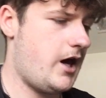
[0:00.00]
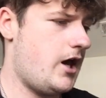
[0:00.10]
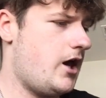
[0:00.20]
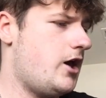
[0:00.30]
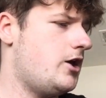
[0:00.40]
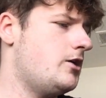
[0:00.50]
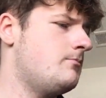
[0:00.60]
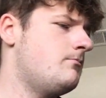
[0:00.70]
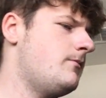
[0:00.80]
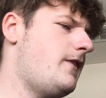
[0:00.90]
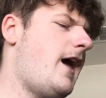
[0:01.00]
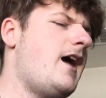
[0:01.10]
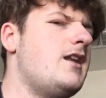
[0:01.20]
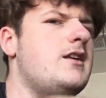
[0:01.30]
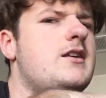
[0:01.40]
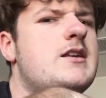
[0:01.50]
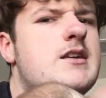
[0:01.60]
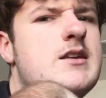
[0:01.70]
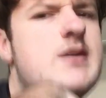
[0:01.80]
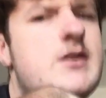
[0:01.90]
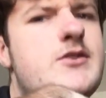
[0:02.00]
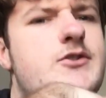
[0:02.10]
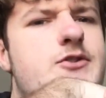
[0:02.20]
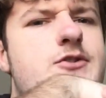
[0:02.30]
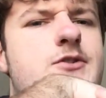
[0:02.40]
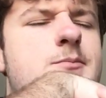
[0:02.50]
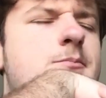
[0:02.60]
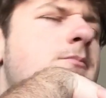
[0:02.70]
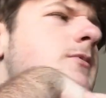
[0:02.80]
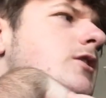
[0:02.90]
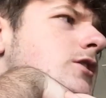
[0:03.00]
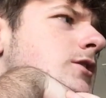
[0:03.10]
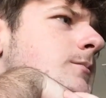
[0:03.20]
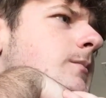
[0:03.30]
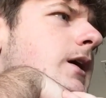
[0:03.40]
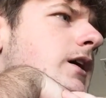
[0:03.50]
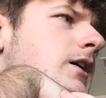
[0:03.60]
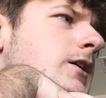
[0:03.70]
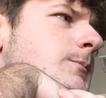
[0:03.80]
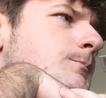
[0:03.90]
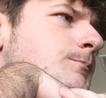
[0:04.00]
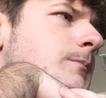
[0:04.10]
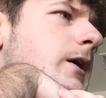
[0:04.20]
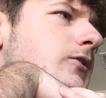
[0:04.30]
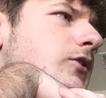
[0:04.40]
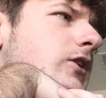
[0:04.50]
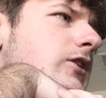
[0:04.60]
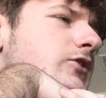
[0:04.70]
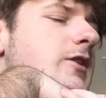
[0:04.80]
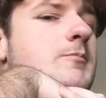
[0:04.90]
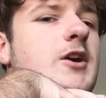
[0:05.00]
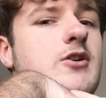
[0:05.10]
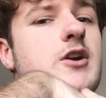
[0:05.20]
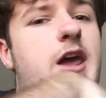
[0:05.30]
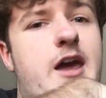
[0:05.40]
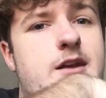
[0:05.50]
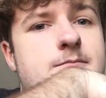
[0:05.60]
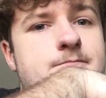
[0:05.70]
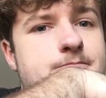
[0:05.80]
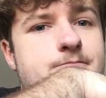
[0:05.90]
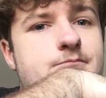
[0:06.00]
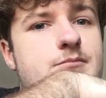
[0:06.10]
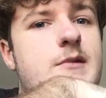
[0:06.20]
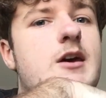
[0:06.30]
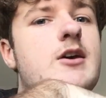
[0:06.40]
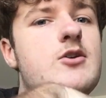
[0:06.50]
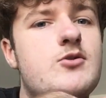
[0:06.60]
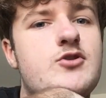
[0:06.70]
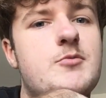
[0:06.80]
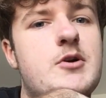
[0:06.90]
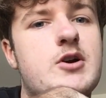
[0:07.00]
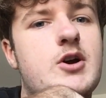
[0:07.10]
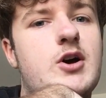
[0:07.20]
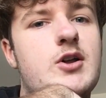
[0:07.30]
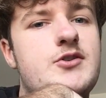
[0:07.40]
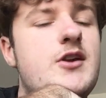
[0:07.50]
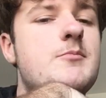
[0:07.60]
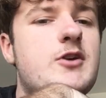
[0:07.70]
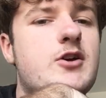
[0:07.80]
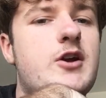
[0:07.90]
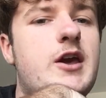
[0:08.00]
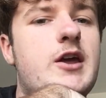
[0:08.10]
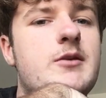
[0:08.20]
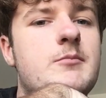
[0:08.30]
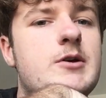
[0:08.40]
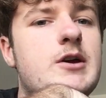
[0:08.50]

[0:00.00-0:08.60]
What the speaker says: That is my basically Deep Digger Dan, a YouTuber called Deep Digger Dan.